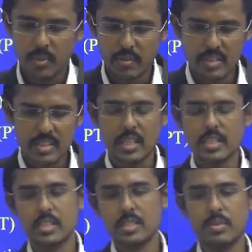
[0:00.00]
previous
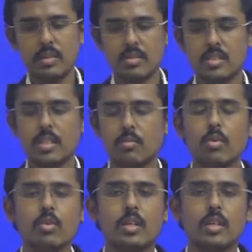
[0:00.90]
classes we have seen
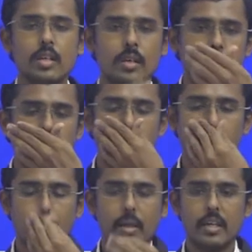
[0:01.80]
about
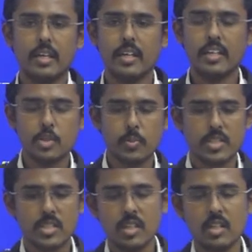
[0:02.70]

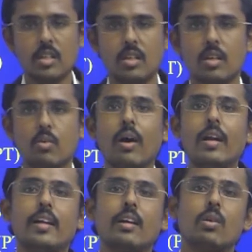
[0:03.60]
inspection and
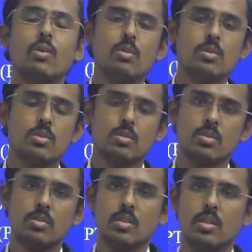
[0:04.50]
quality controls
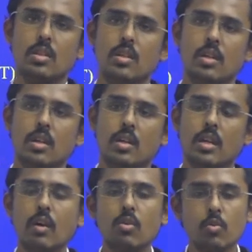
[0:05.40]
and
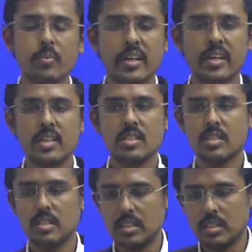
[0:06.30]
how to manage
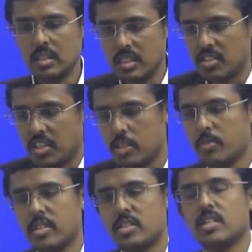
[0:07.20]
in the stage by
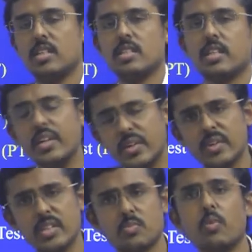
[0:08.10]
stage a
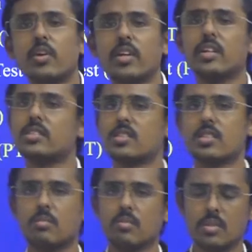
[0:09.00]
continuous monitoring
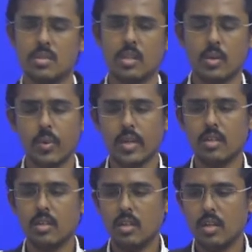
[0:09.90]
system is required,
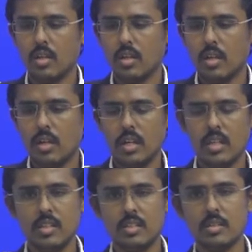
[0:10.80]
and
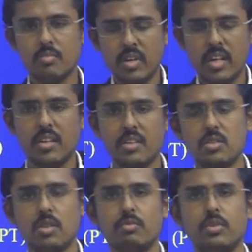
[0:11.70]
some varieties
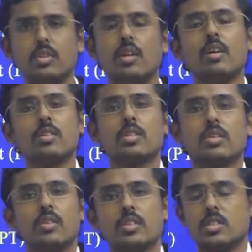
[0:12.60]
of
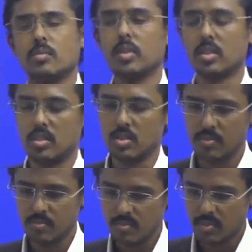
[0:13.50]
non-destructive testing methods.
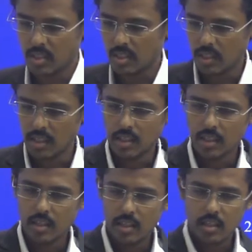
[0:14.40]

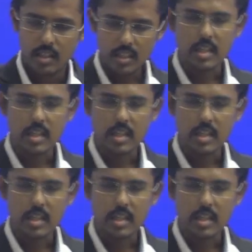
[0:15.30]
In